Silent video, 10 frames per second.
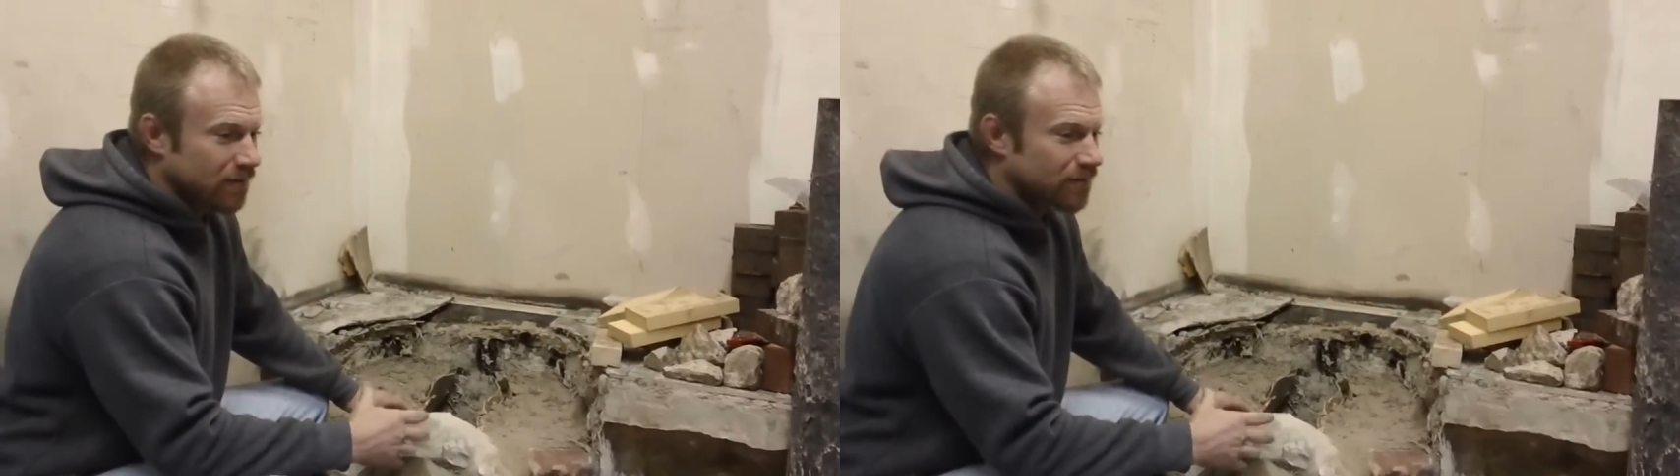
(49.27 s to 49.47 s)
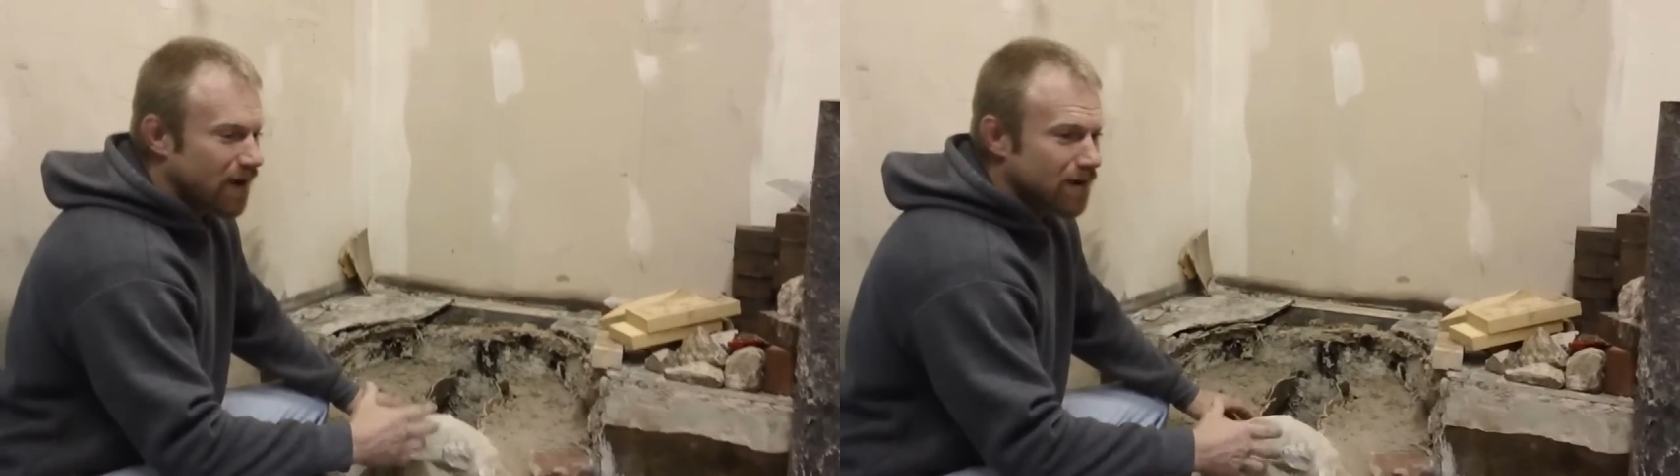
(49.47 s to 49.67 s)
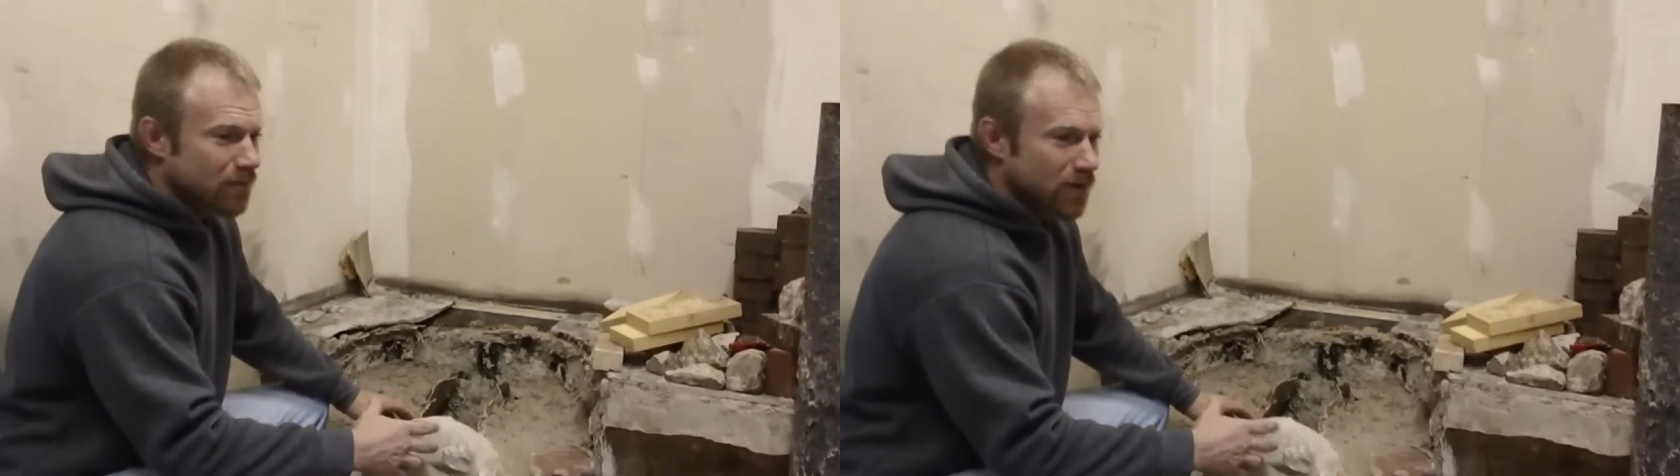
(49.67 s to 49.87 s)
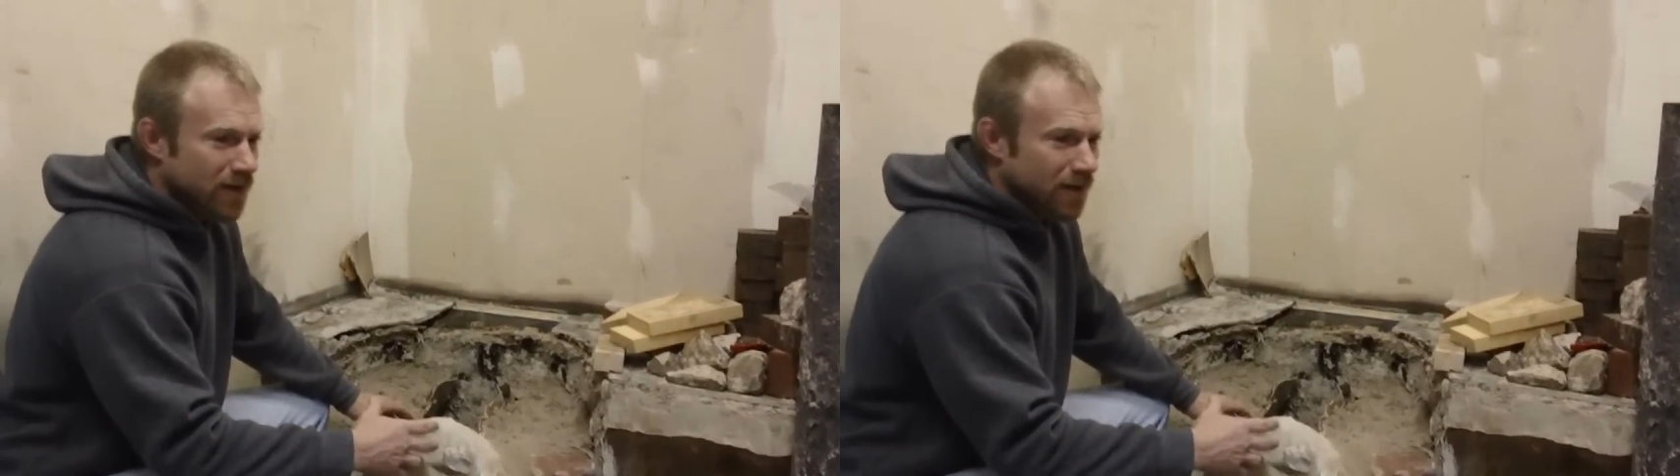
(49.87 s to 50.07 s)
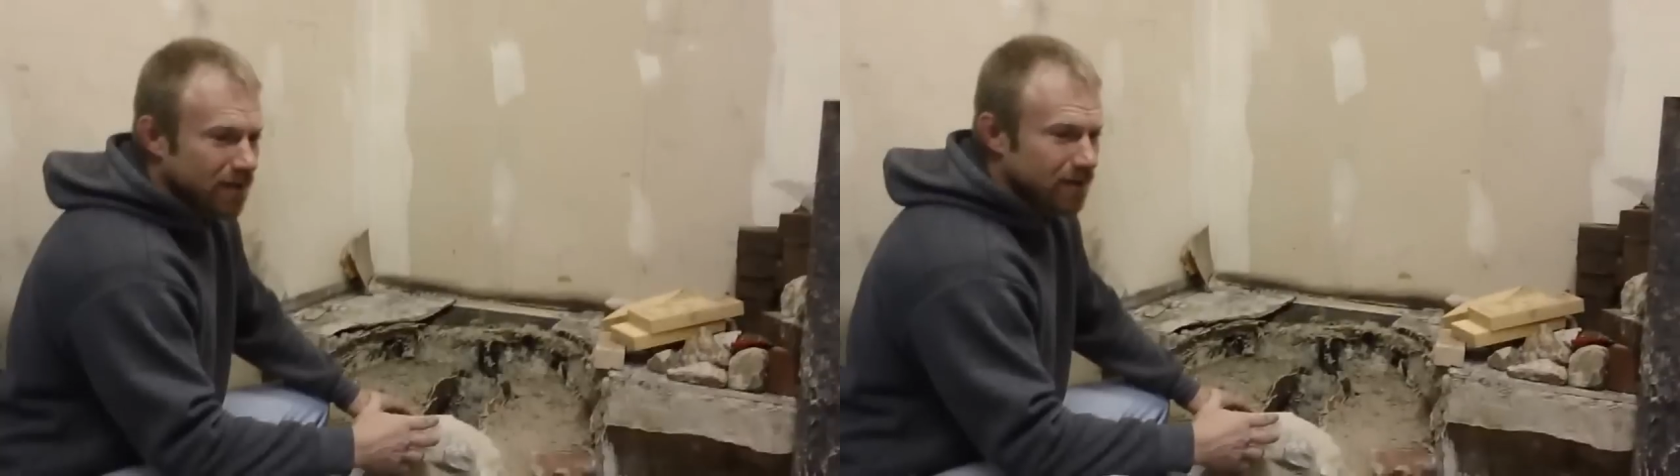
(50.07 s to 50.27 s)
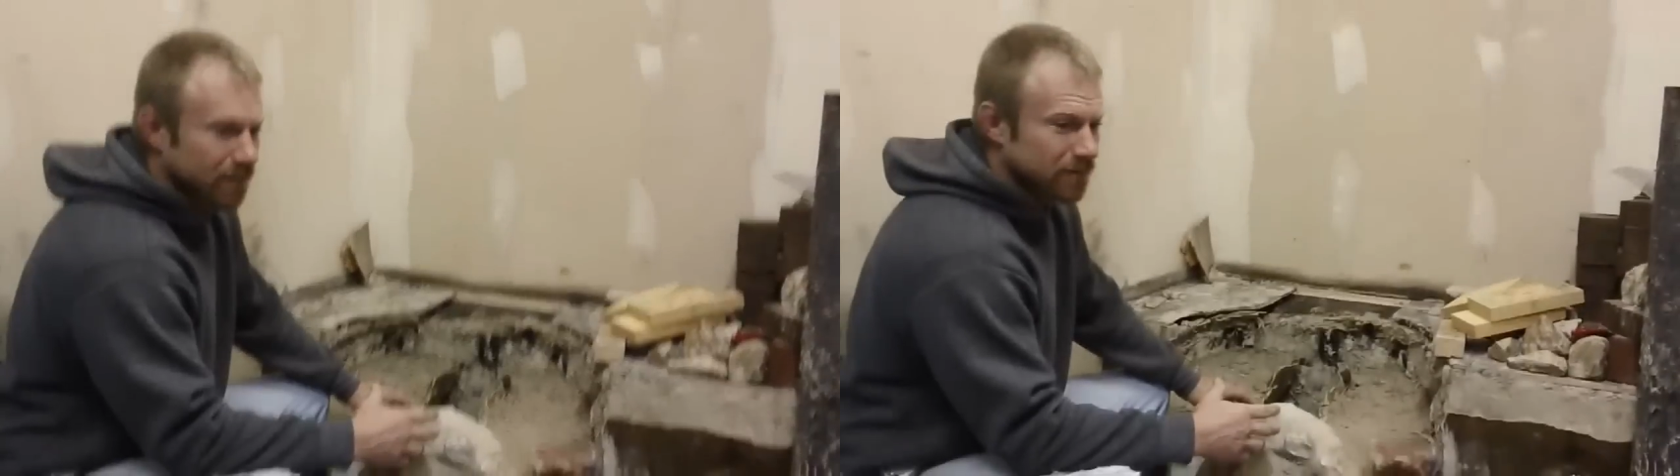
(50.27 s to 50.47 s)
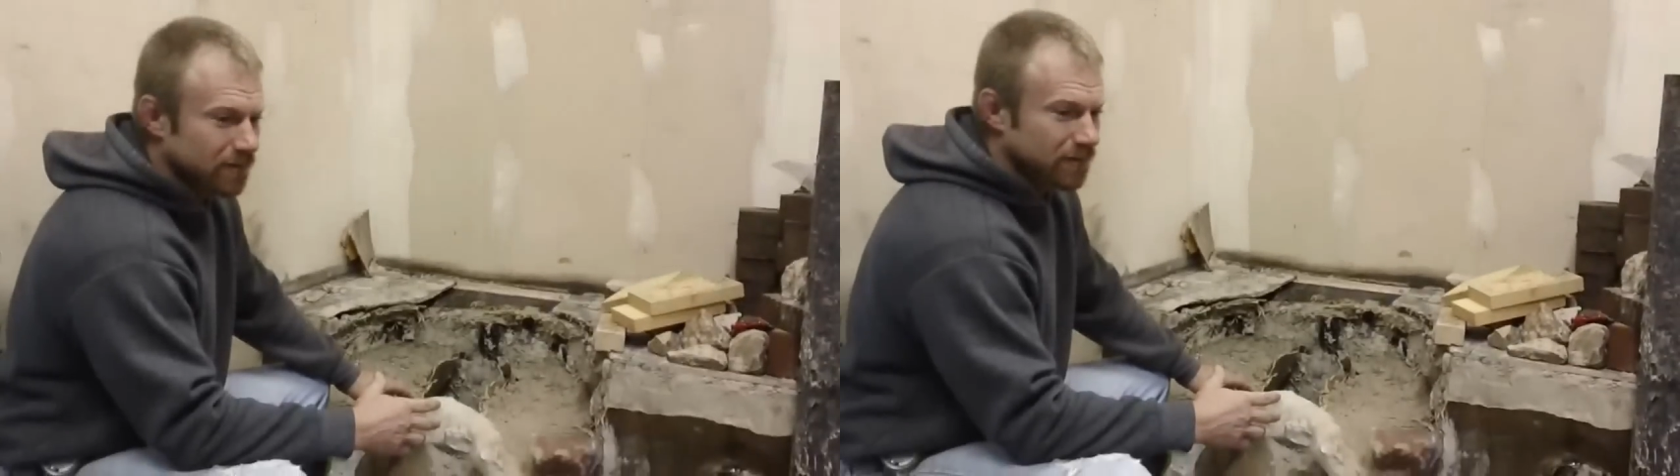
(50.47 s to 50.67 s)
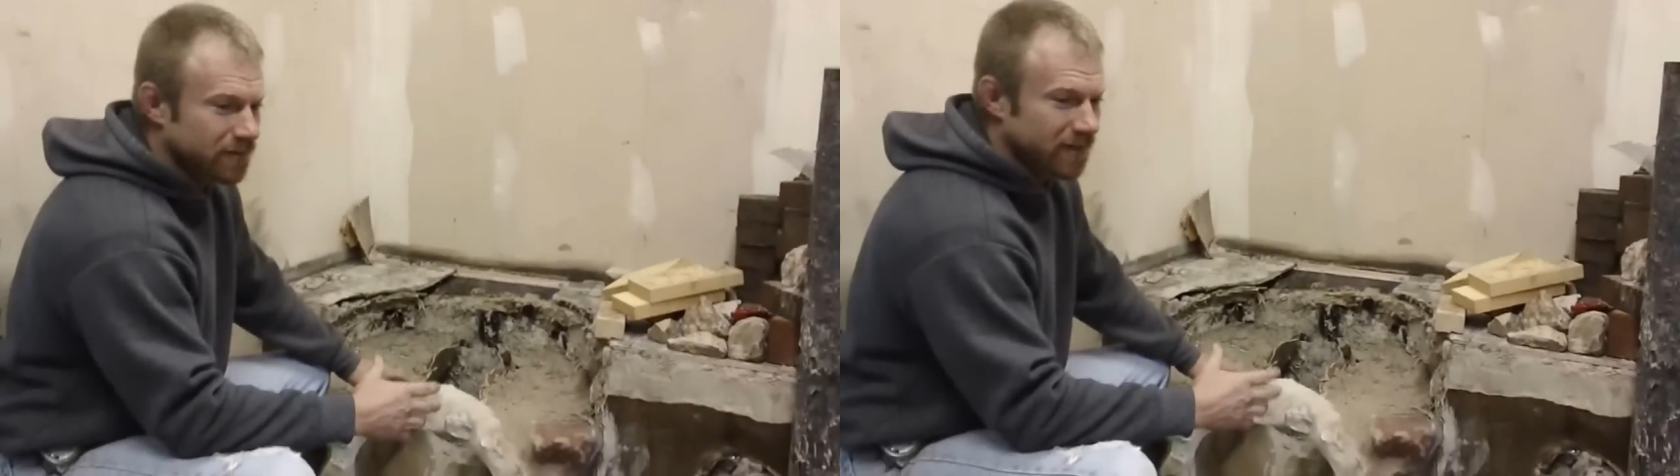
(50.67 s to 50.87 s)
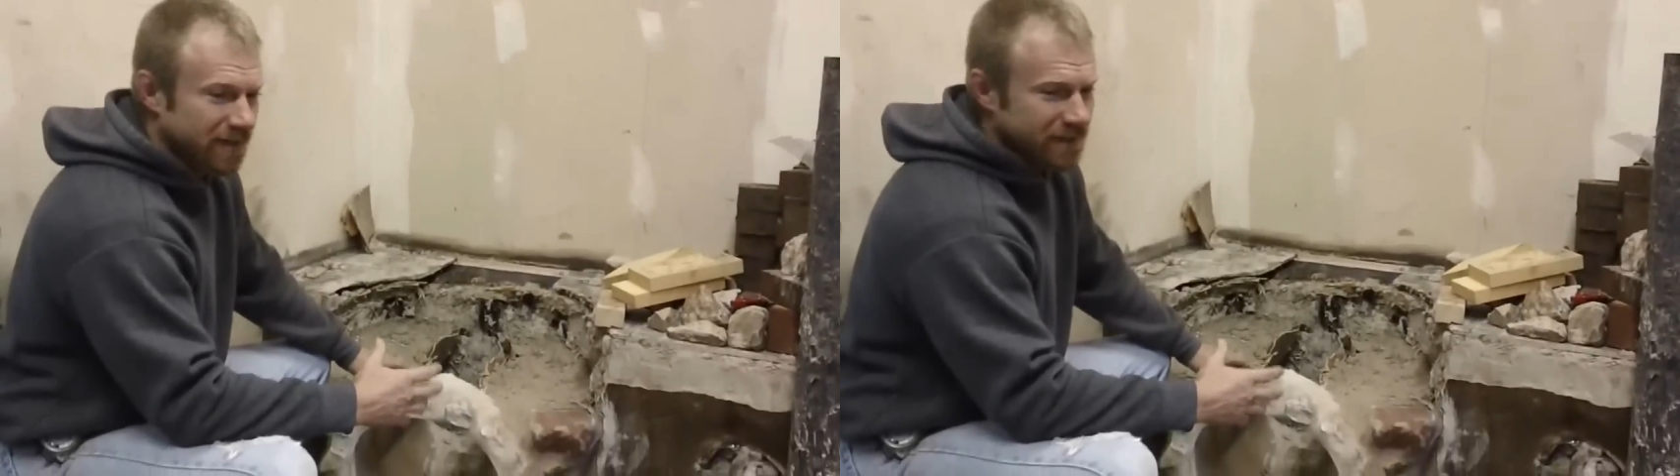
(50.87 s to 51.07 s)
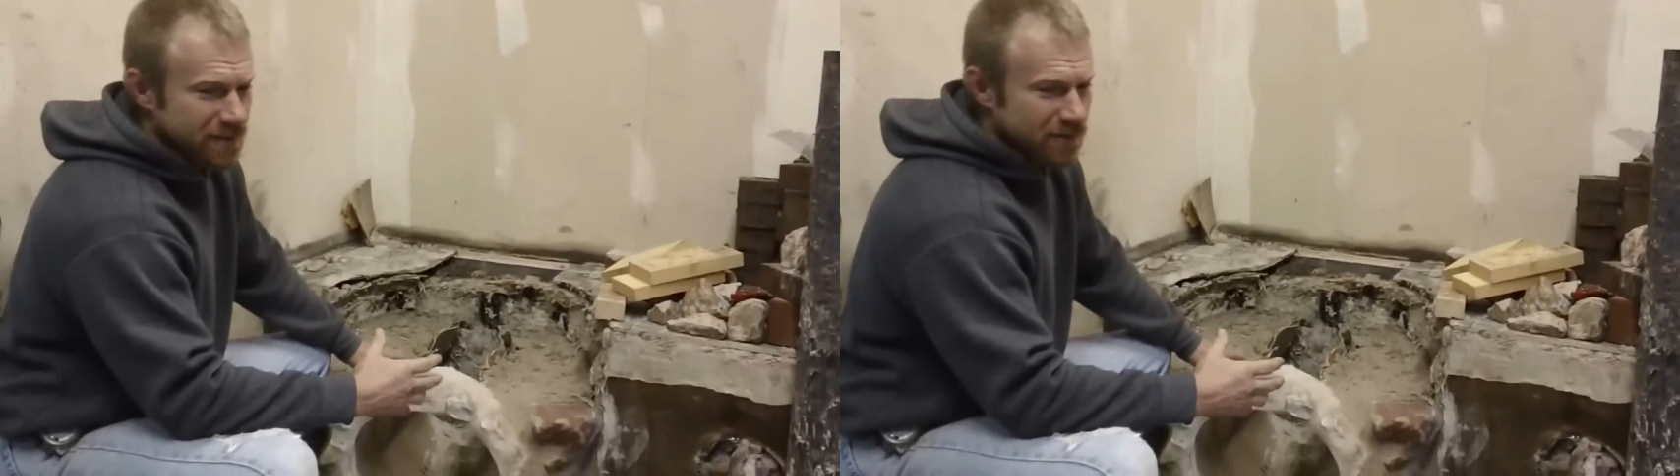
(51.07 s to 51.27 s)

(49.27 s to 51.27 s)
fire brick to Ian